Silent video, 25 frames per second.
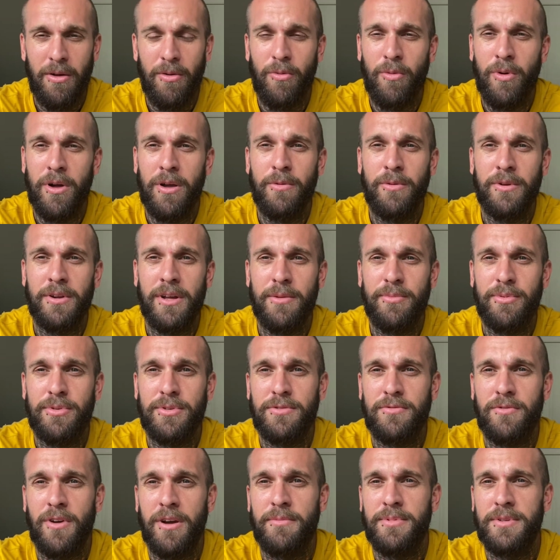why would I
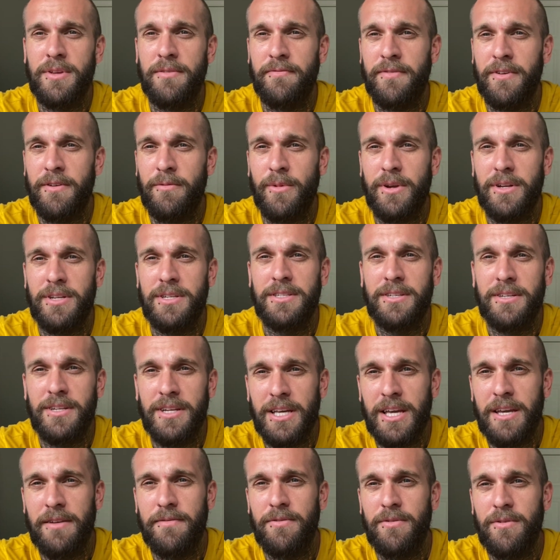prescribe something which is going to
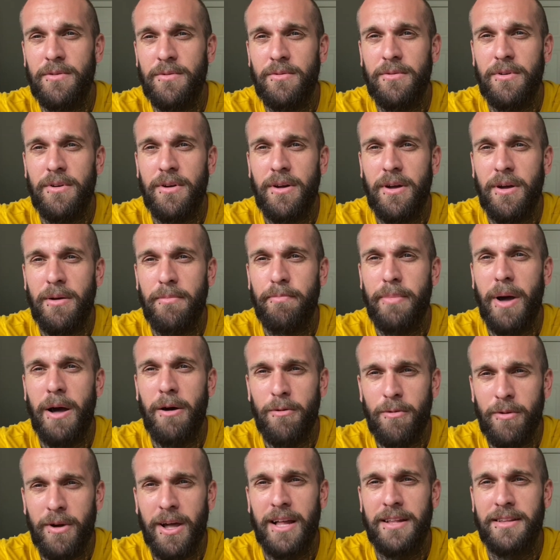give you
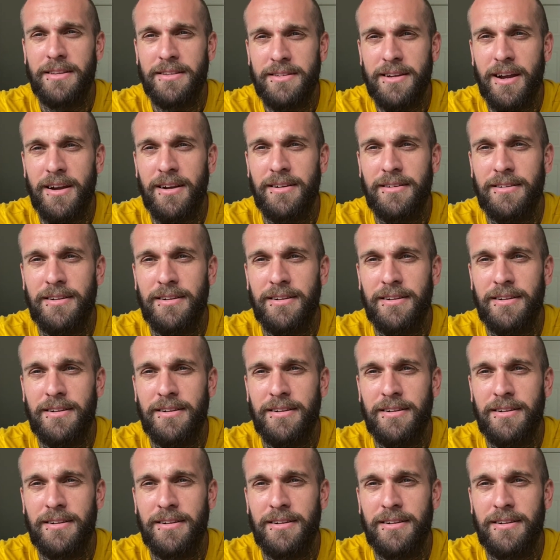bowel cancer?